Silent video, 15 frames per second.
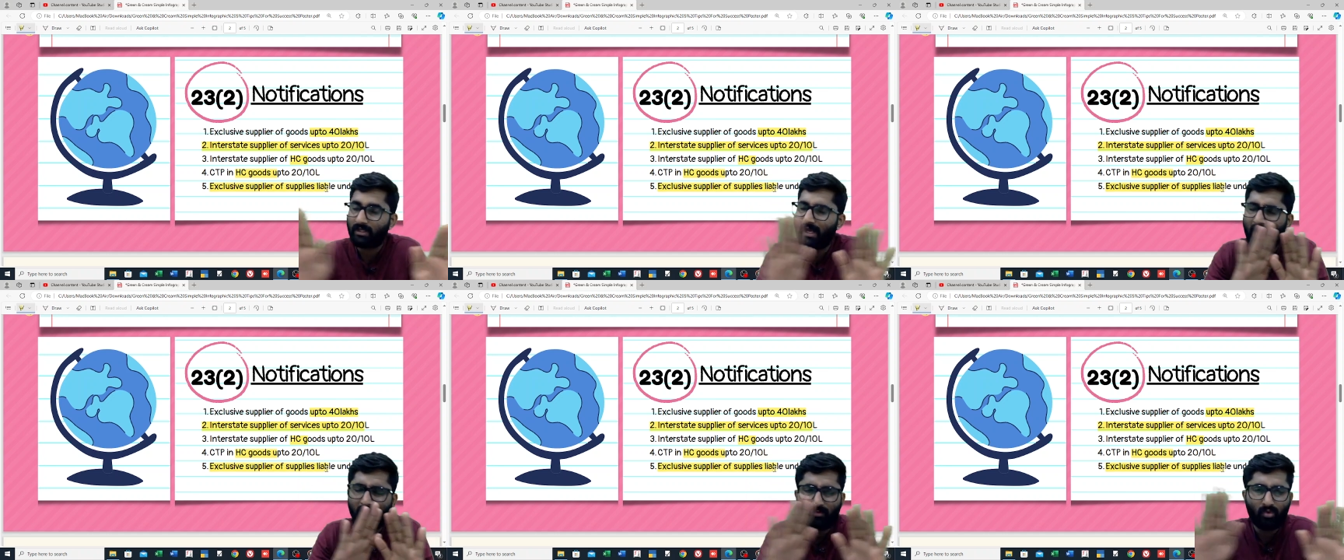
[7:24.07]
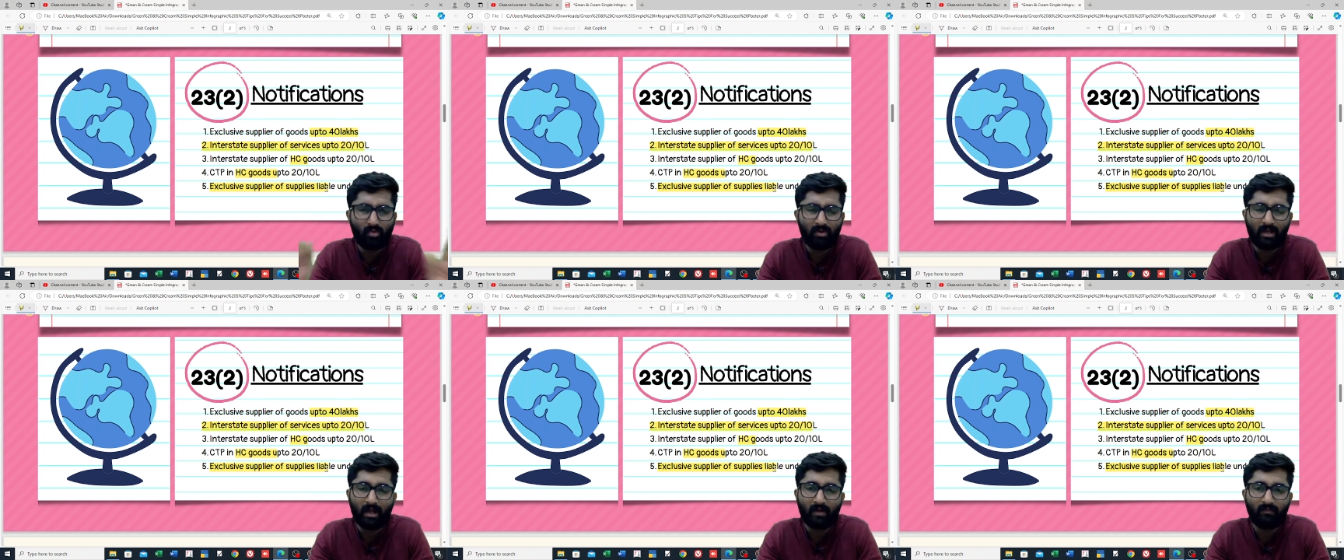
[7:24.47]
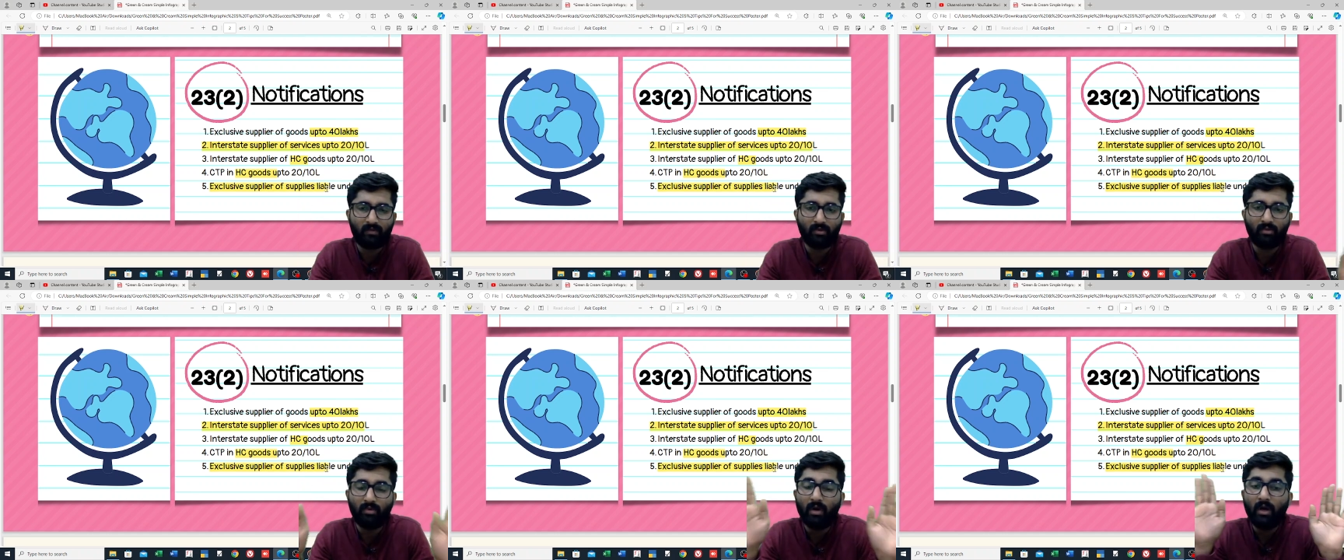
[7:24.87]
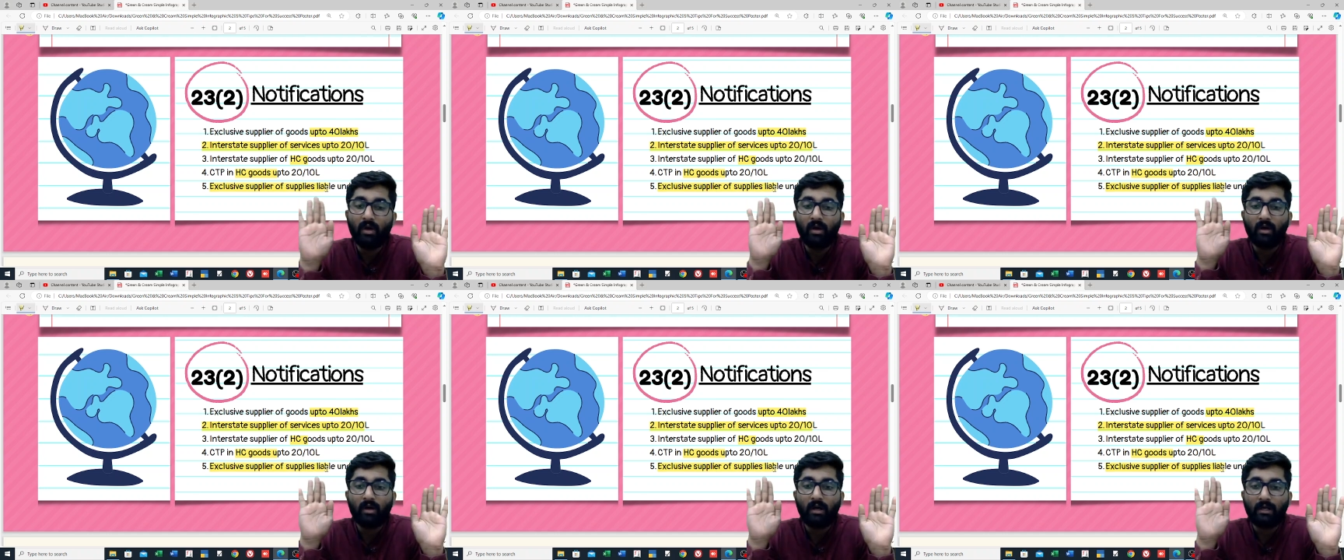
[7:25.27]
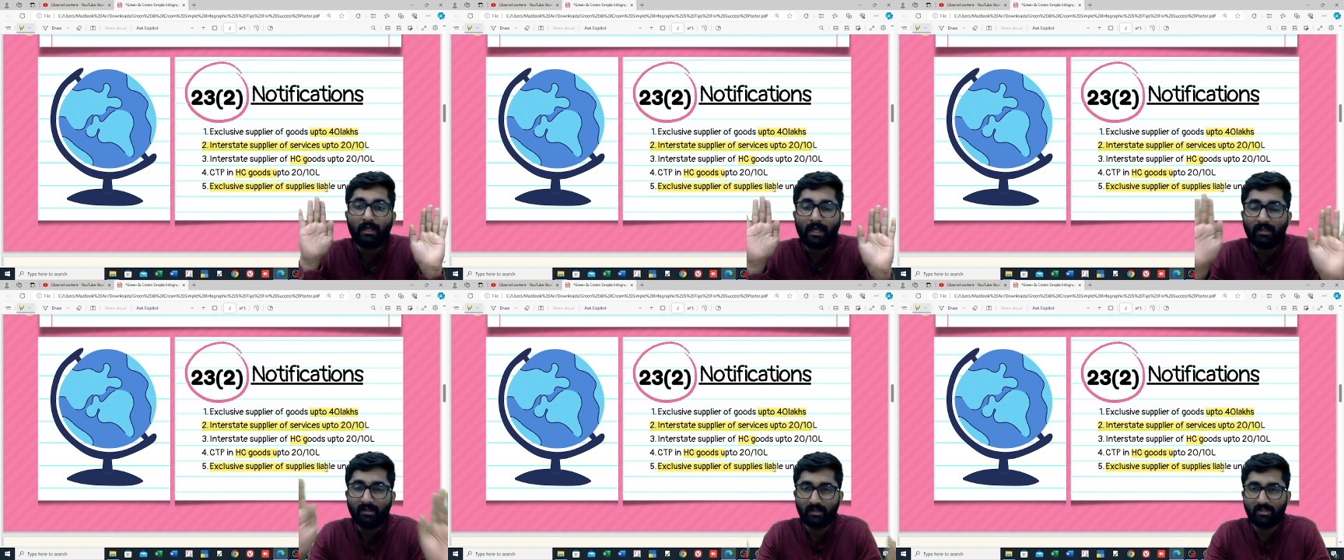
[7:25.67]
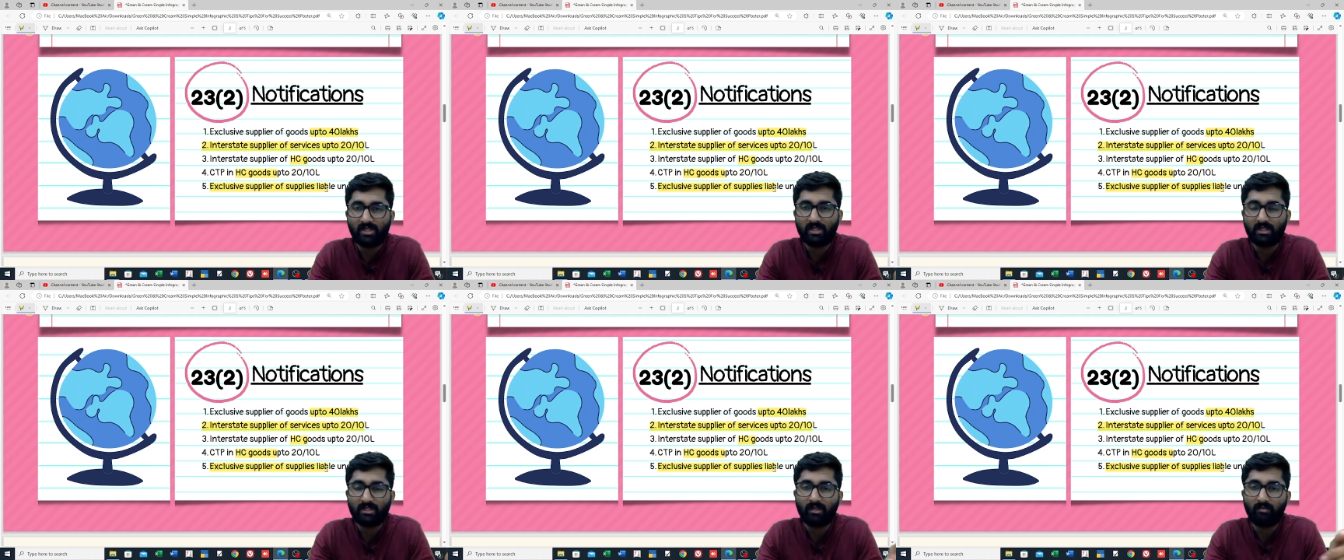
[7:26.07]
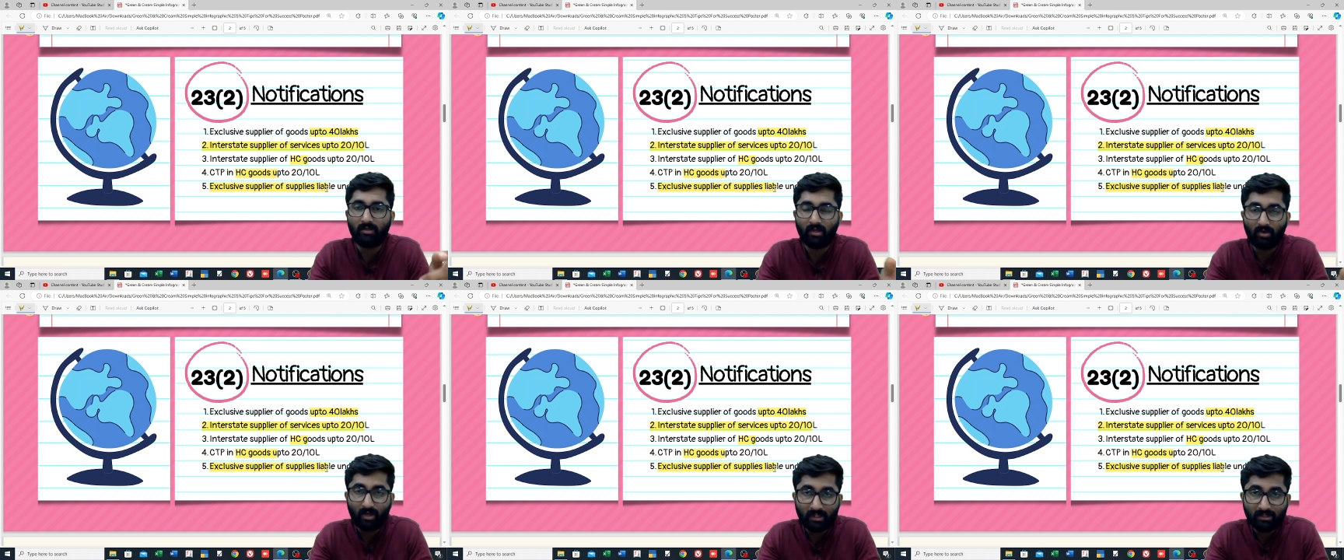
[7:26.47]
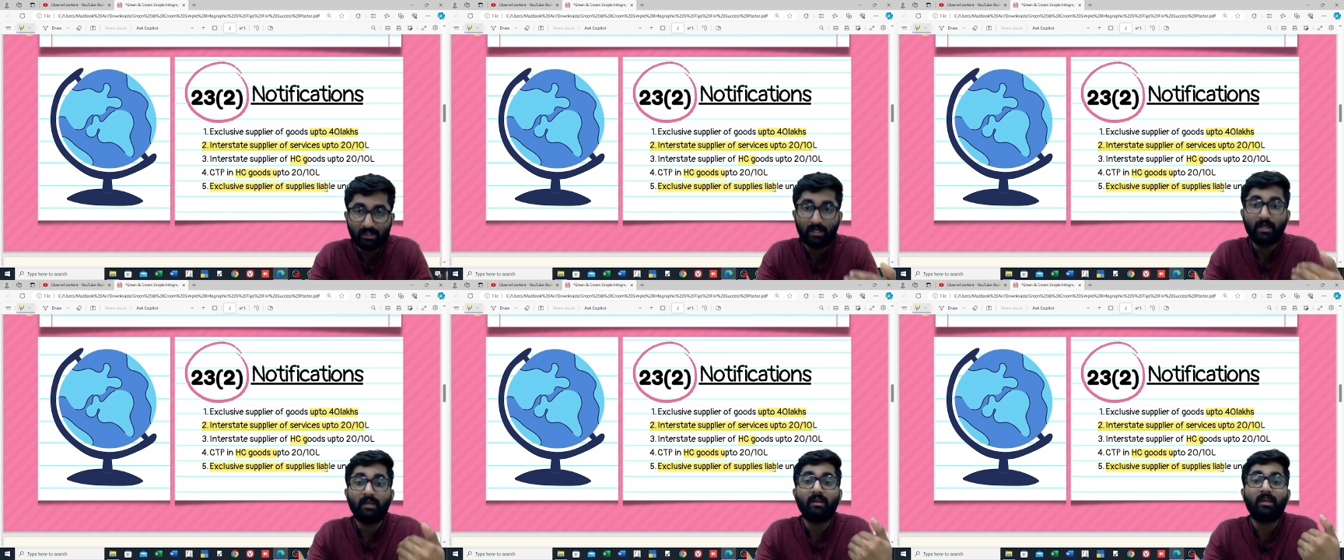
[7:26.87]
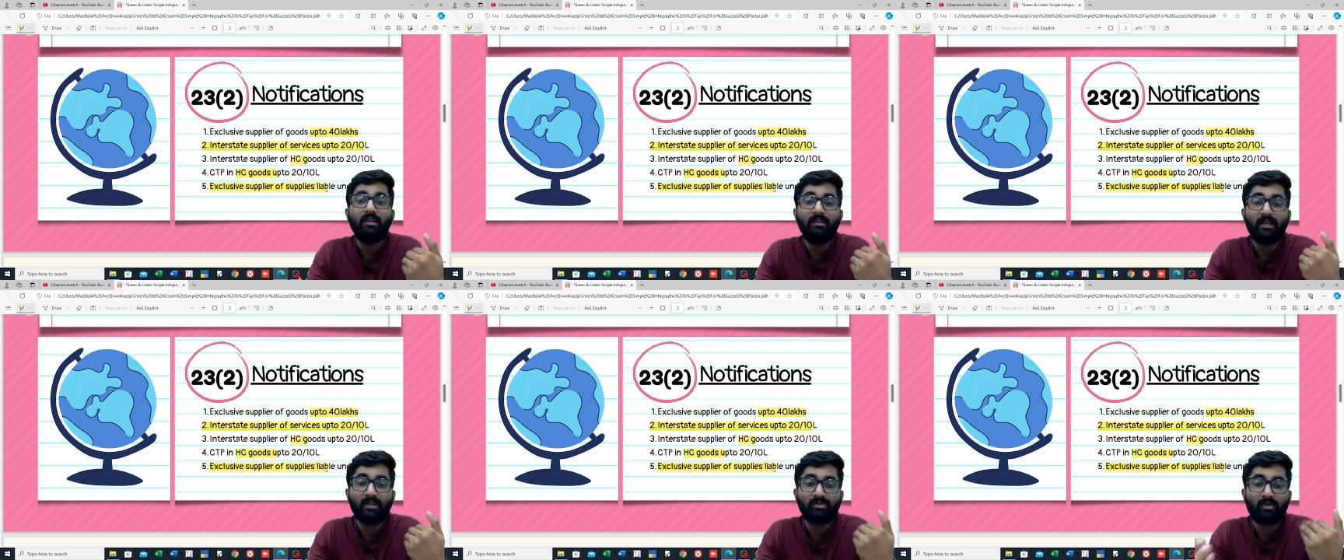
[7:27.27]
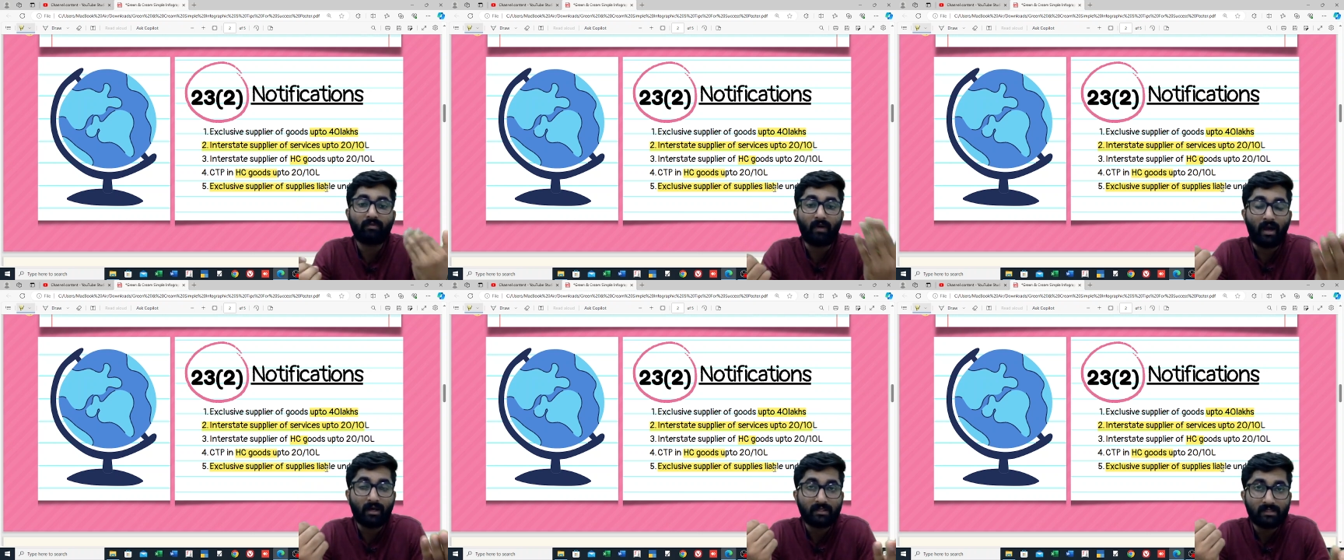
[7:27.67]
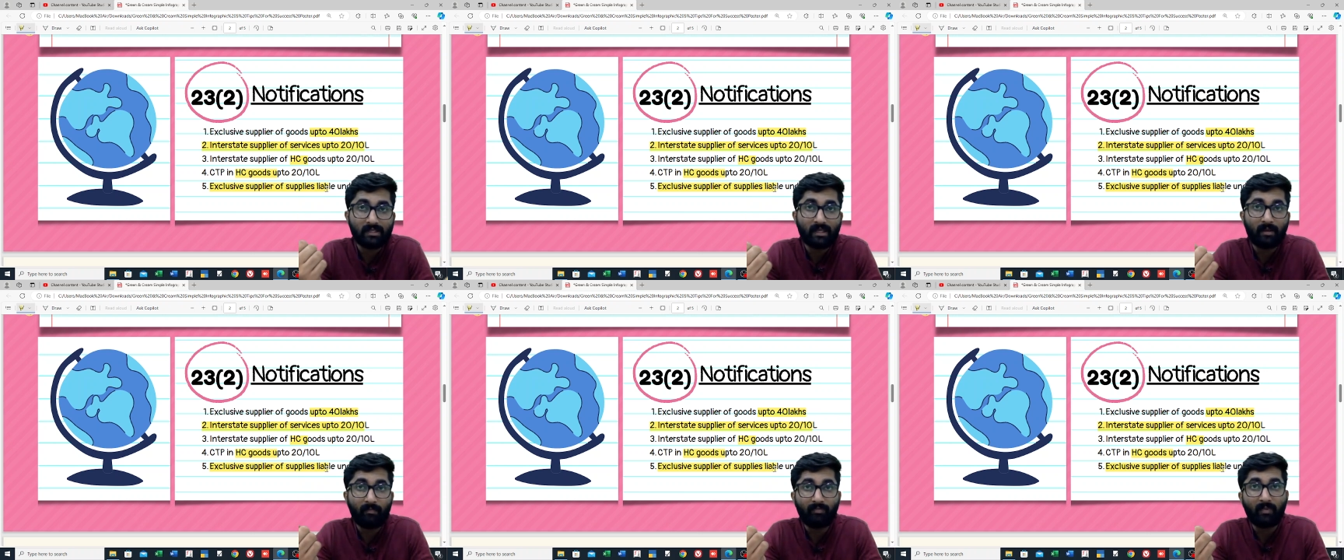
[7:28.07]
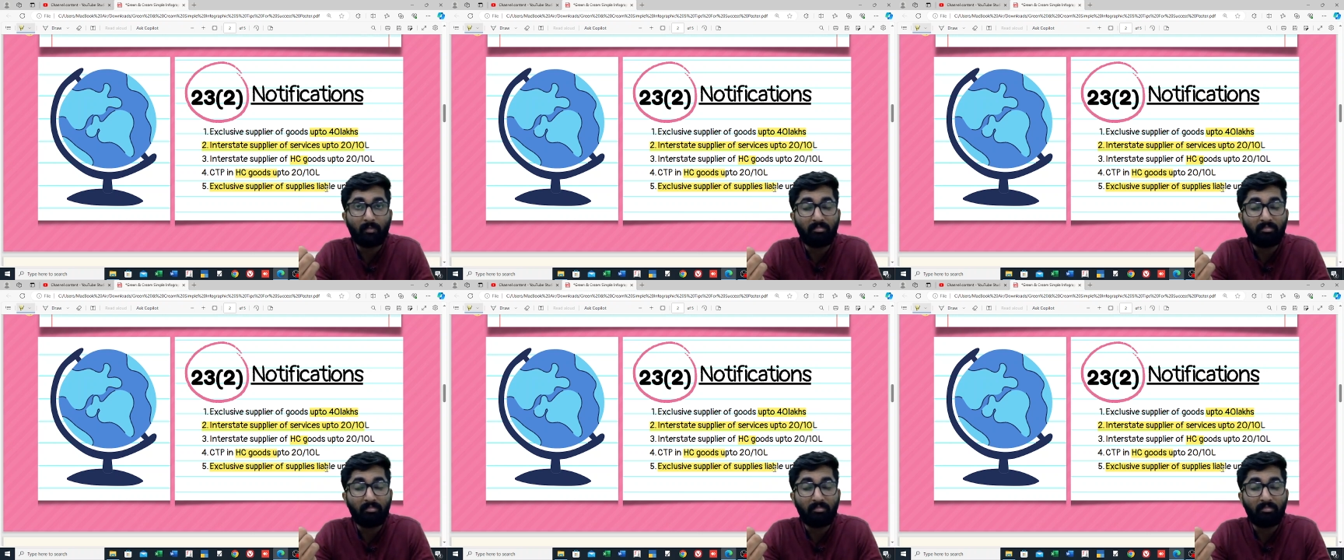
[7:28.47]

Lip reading: I don't have to take the registration, because in case of RCM,